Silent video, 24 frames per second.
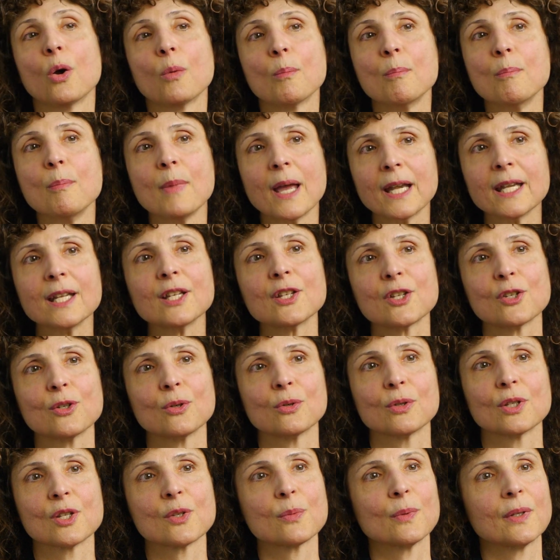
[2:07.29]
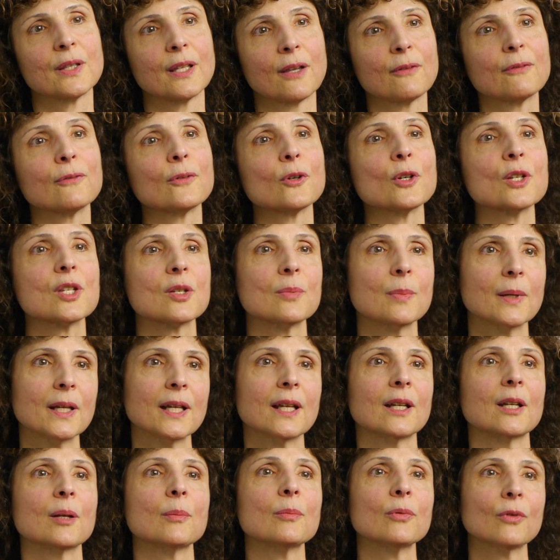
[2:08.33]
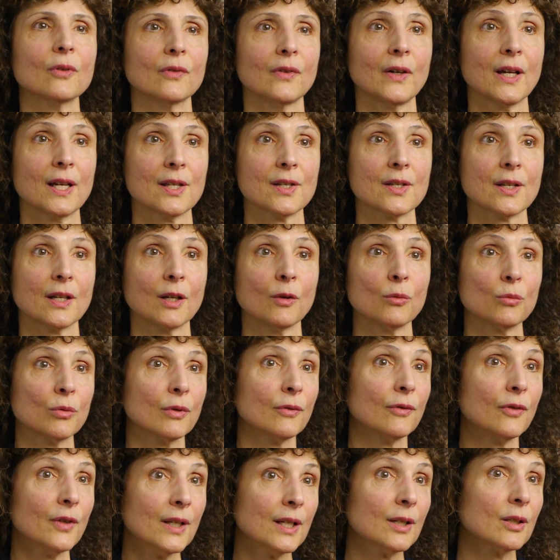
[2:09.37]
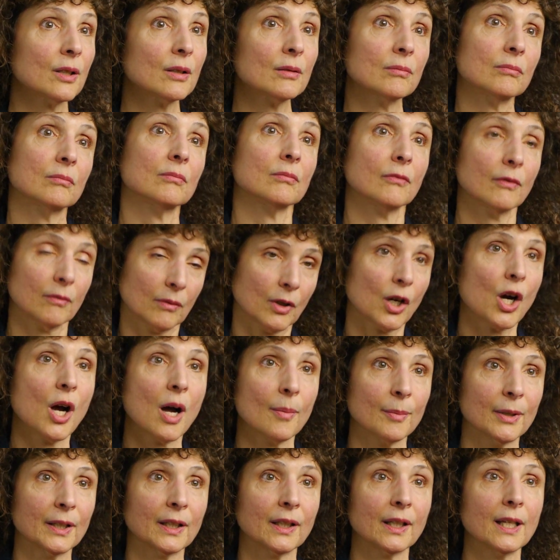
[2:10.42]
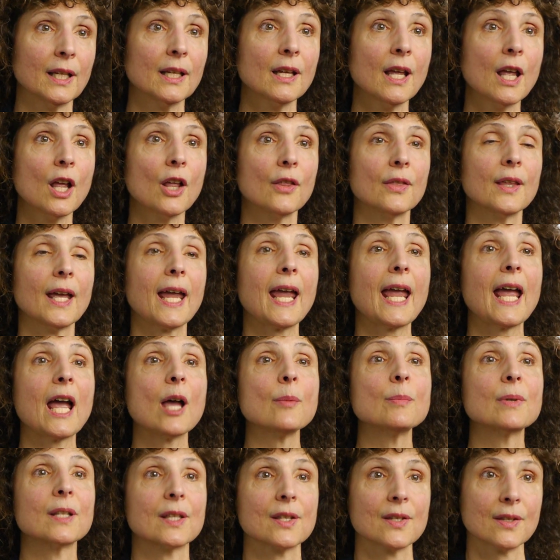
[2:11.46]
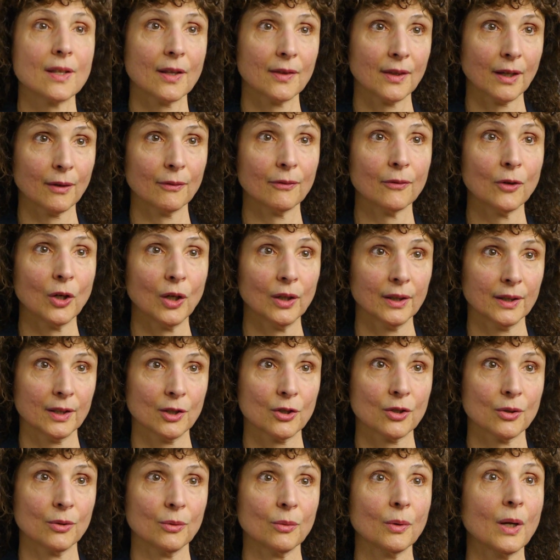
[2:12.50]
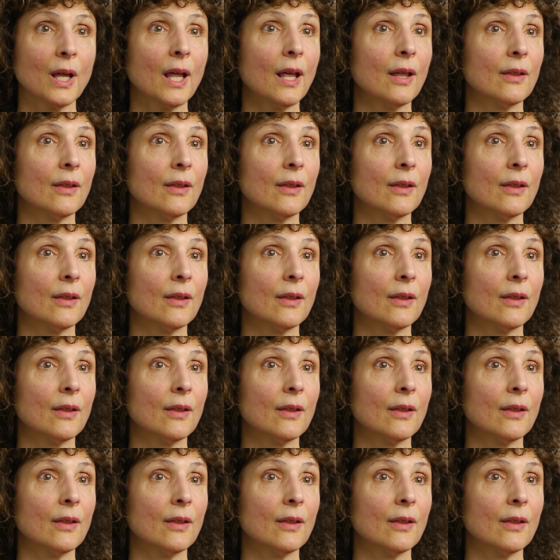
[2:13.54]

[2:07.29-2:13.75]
Many students, when they first begin improvising, reveal commonly the habits that they fall into.